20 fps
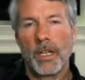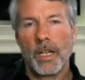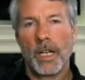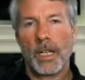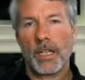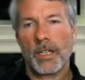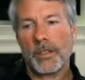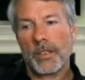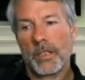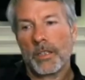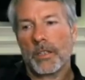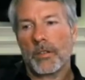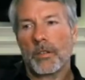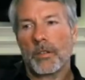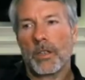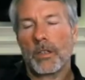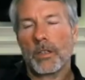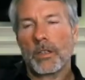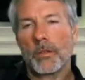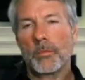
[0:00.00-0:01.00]
And I think they're
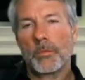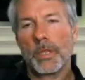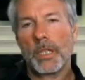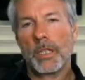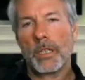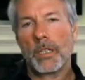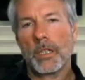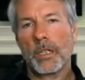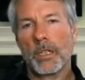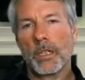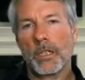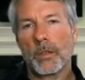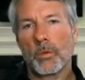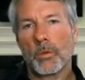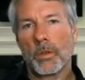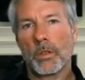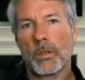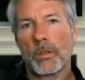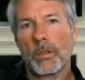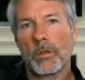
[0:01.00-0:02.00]
all competing in a
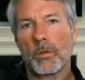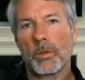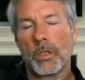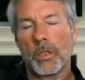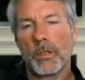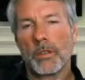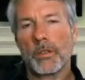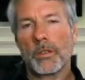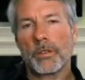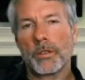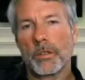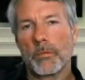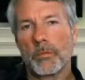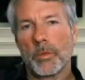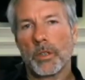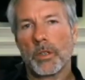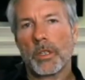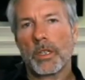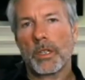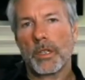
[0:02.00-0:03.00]
world where there's some
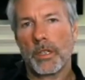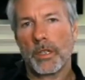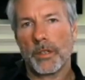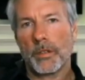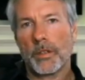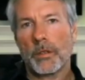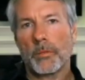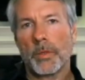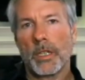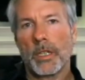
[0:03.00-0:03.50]
murkiness